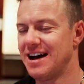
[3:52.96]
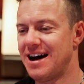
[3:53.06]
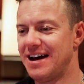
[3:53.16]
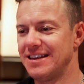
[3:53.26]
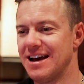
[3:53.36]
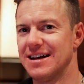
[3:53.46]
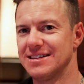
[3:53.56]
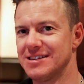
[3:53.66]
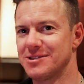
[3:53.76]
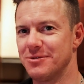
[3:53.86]
hard
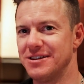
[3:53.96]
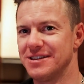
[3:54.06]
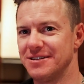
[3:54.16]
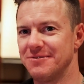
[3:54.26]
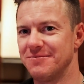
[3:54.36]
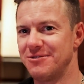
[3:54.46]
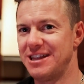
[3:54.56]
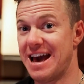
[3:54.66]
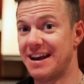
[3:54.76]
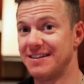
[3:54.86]
yards this winter
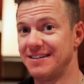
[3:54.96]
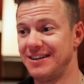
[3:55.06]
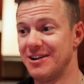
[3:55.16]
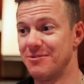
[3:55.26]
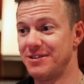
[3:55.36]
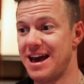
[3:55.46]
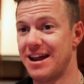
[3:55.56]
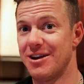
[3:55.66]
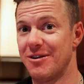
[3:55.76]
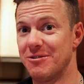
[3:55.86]
without, you know, without
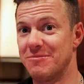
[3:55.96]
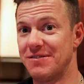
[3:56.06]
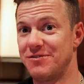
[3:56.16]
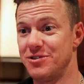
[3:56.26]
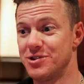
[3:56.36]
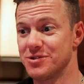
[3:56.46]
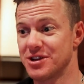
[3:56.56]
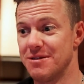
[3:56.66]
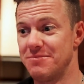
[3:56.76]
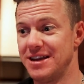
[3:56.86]
knowing what my future was
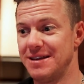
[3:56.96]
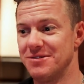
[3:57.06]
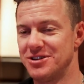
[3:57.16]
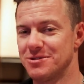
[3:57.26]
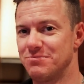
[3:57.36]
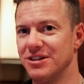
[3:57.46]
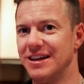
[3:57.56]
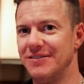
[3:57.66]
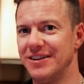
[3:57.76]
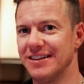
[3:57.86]
going to be, but just
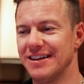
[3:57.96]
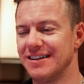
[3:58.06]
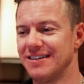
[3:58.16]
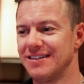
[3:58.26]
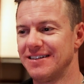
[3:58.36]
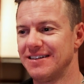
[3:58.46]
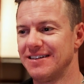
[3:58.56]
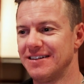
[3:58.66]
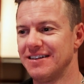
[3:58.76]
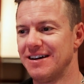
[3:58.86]
believing that
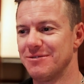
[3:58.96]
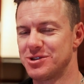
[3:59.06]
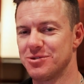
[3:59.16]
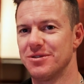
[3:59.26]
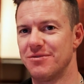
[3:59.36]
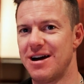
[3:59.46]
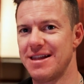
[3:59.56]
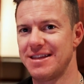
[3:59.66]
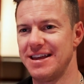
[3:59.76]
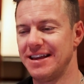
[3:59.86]
I was doing the right
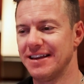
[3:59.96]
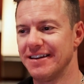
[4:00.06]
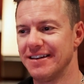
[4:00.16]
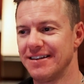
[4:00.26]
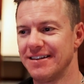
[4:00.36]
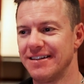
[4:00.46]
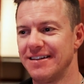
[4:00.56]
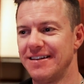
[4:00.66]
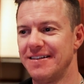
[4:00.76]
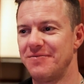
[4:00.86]
thing and
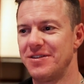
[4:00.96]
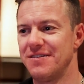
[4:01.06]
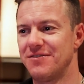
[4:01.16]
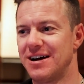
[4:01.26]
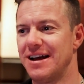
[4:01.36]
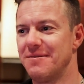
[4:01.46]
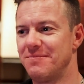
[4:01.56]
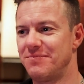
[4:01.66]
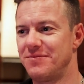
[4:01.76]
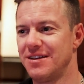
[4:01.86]
that if I
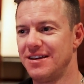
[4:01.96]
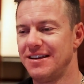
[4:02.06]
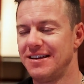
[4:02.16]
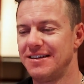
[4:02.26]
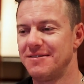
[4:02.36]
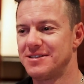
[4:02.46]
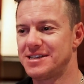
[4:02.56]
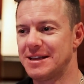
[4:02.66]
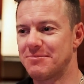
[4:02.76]
stick